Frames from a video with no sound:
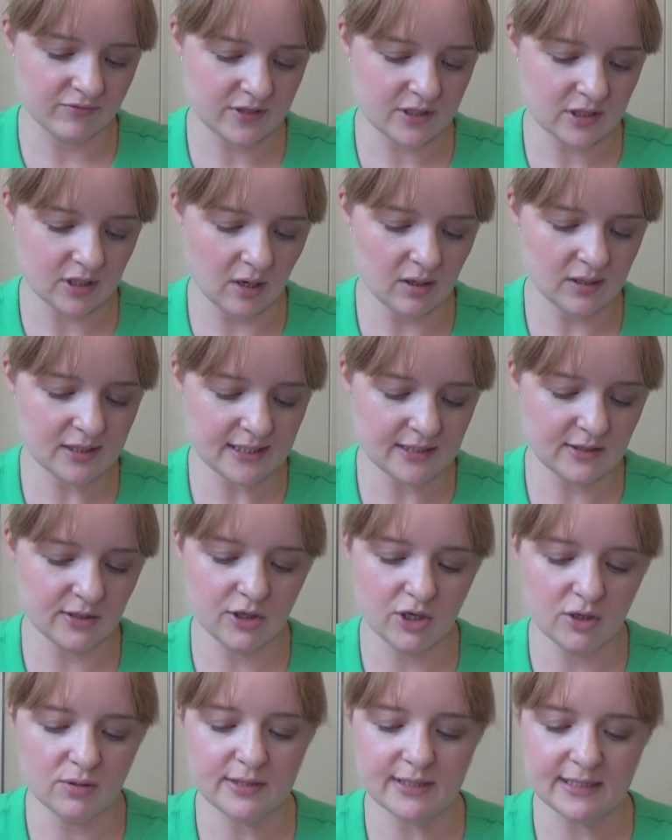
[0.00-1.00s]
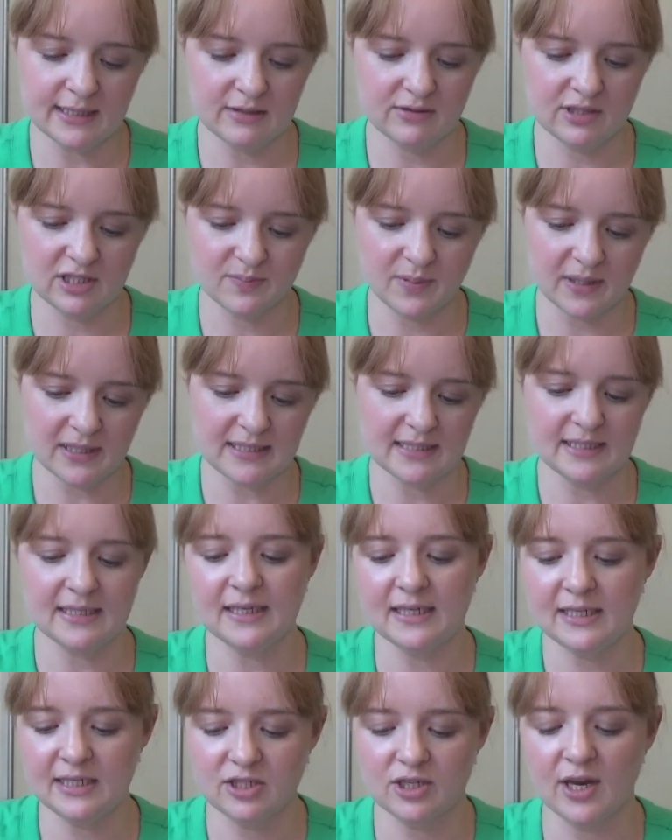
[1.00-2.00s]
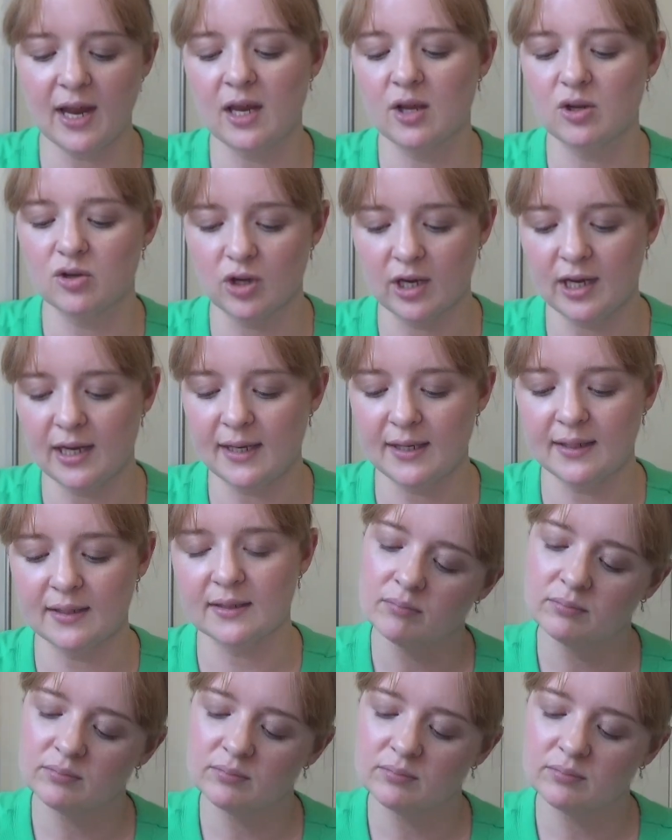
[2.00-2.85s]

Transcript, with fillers: started a new series by TJ Green.